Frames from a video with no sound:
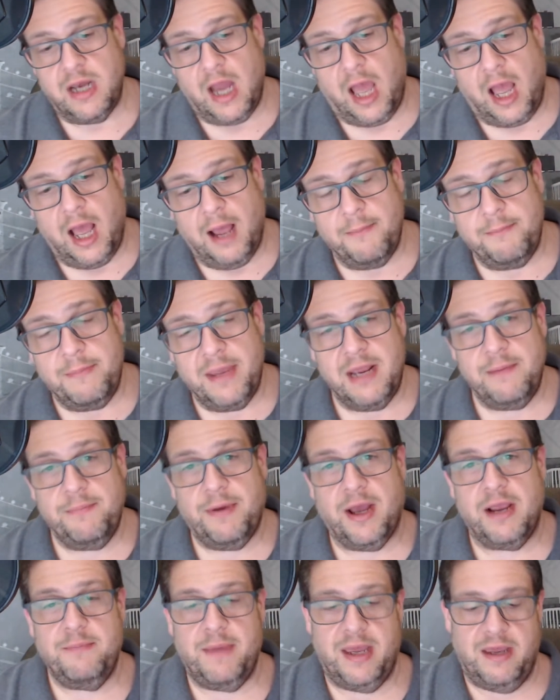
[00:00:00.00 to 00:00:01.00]
not made
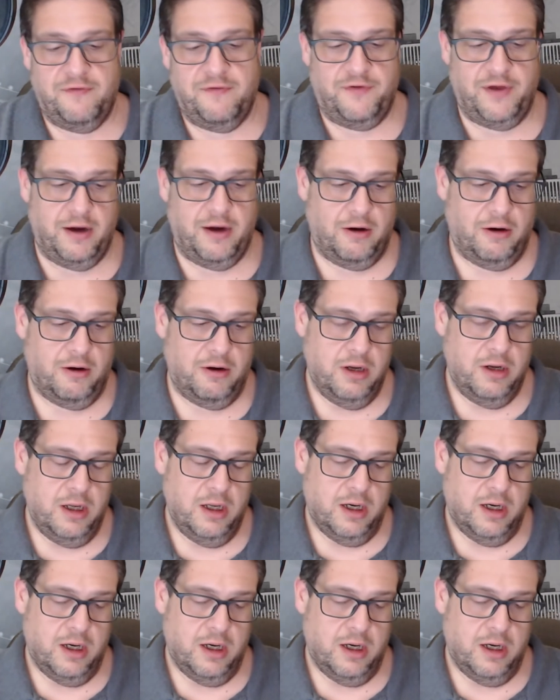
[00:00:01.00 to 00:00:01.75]
by Mayfair,